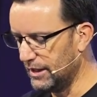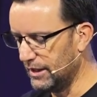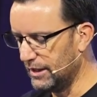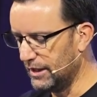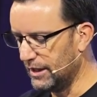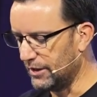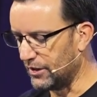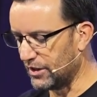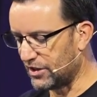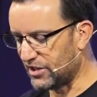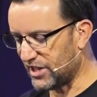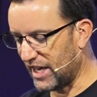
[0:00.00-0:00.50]

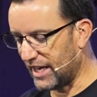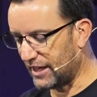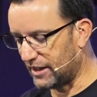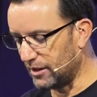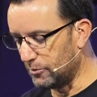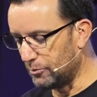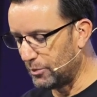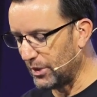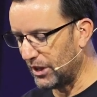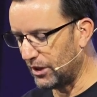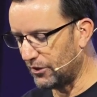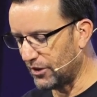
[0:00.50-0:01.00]
And the second
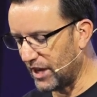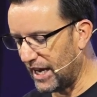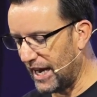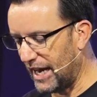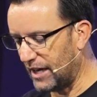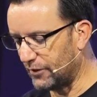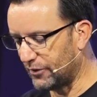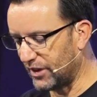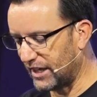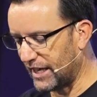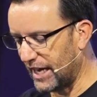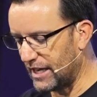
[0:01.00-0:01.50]
bill they
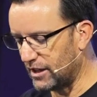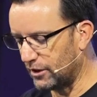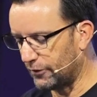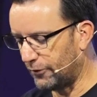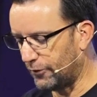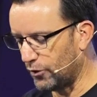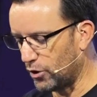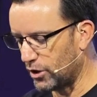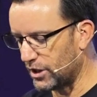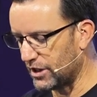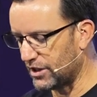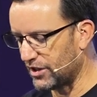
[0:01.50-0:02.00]
advocated
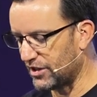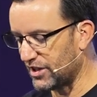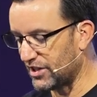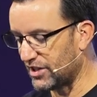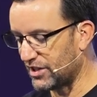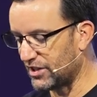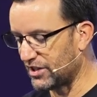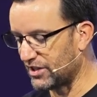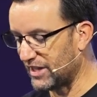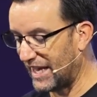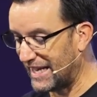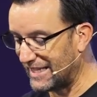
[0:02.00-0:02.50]
for is the
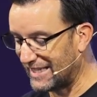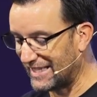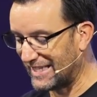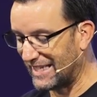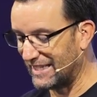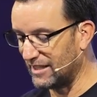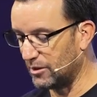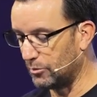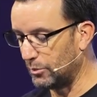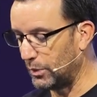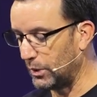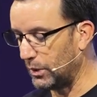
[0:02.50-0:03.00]
State
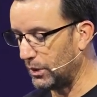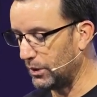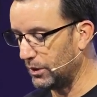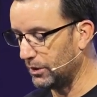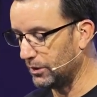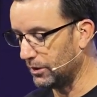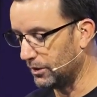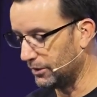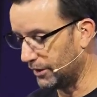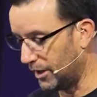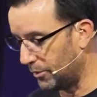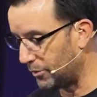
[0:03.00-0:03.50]
Senate Bill
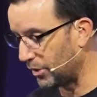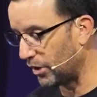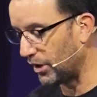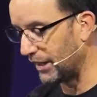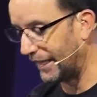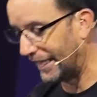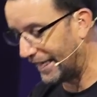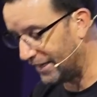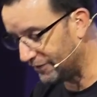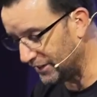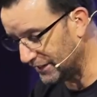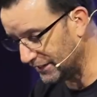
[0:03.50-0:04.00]
number
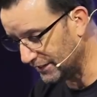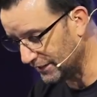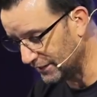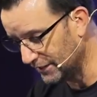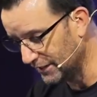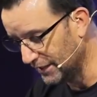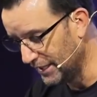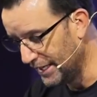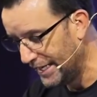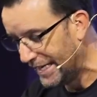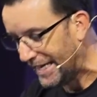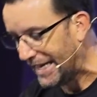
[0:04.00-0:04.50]
11,
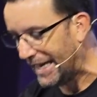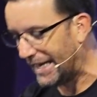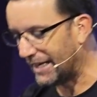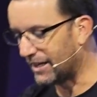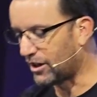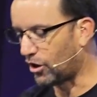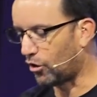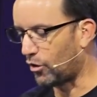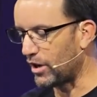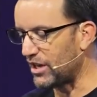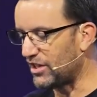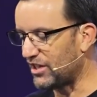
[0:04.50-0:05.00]

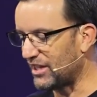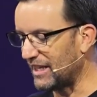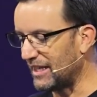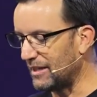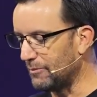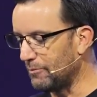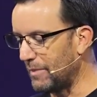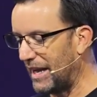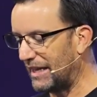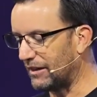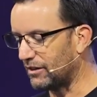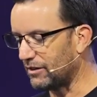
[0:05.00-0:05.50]
increasing
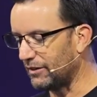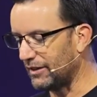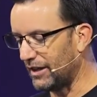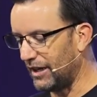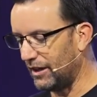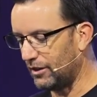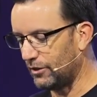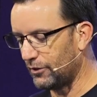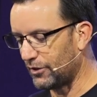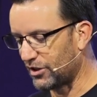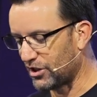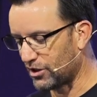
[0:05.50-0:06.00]
mental
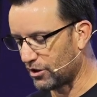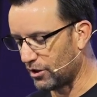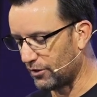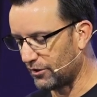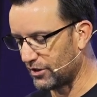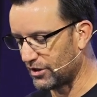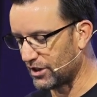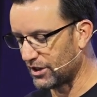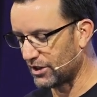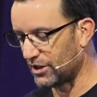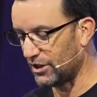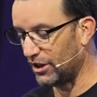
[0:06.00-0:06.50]
health
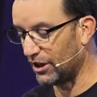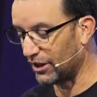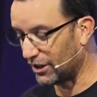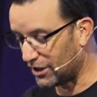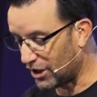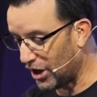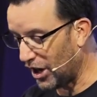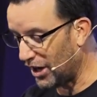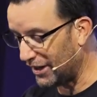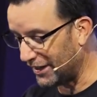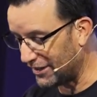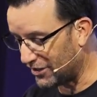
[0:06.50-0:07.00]
services on
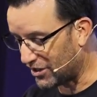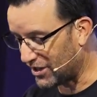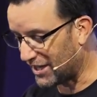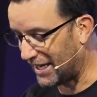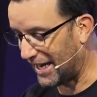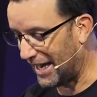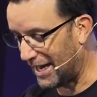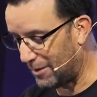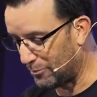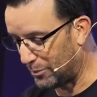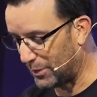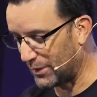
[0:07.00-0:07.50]
college
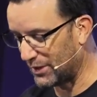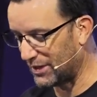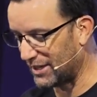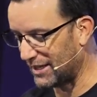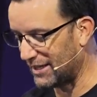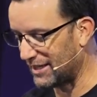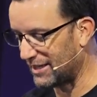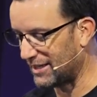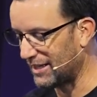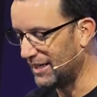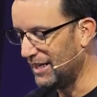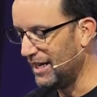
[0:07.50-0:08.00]

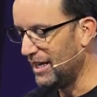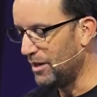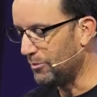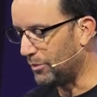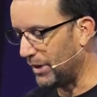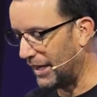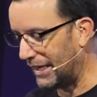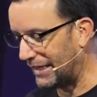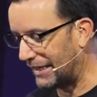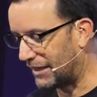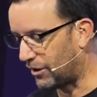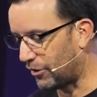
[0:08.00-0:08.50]
campuses by
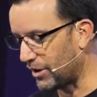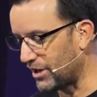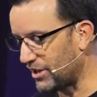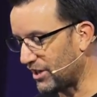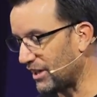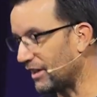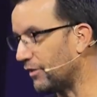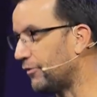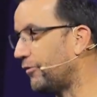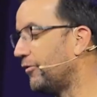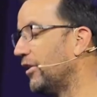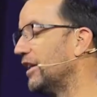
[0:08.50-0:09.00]
increasing
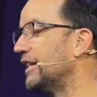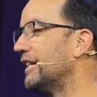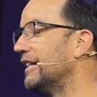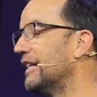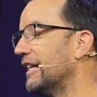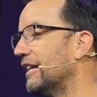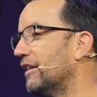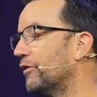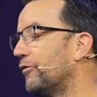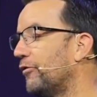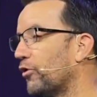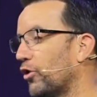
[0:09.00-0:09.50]

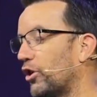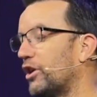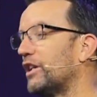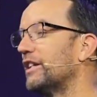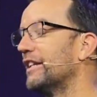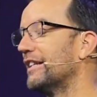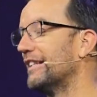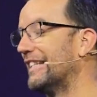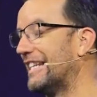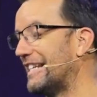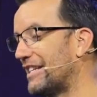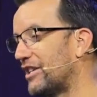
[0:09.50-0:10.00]
funding for
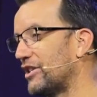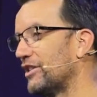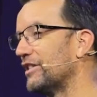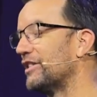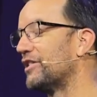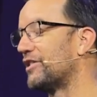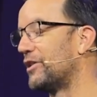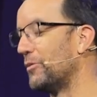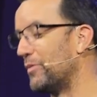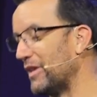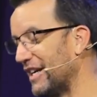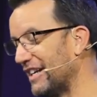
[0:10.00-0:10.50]
clinicians
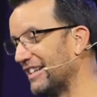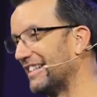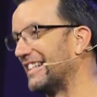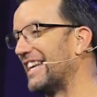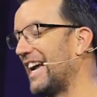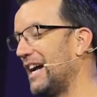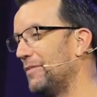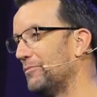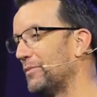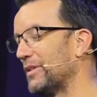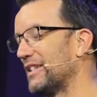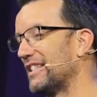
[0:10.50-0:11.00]
to be on
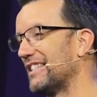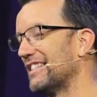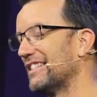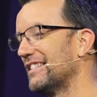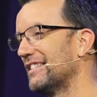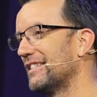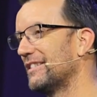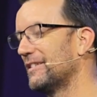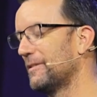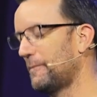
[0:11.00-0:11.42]
campuses.